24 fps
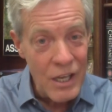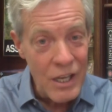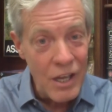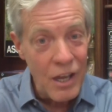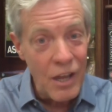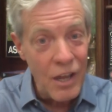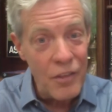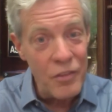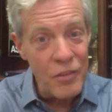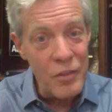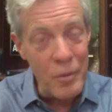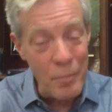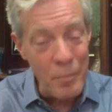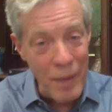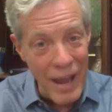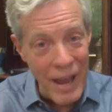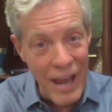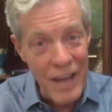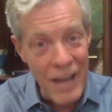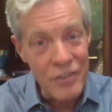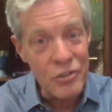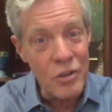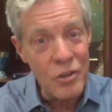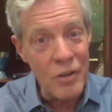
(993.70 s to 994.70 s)
the
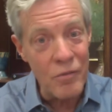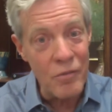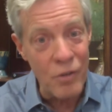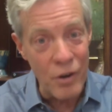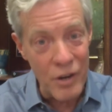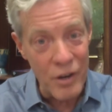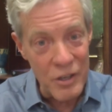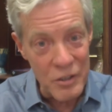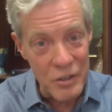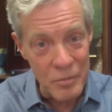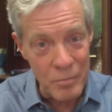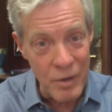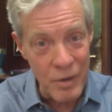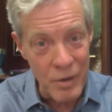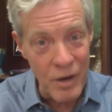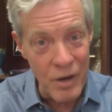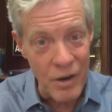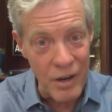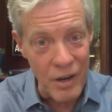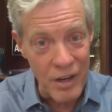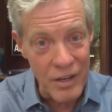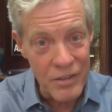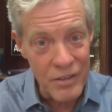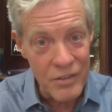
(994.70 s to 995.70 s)
Passover
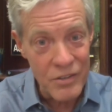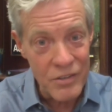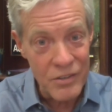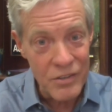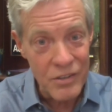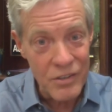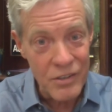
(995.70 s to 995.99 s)
experience.